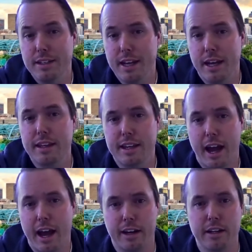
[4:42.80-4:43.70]
take the
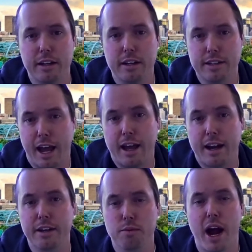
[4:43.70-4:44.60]
data
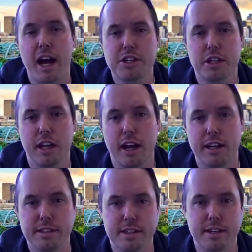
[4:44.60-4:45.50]
and
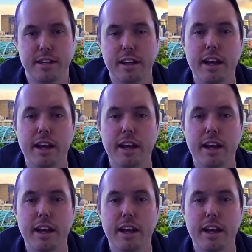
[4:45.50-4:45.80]
rationalize it,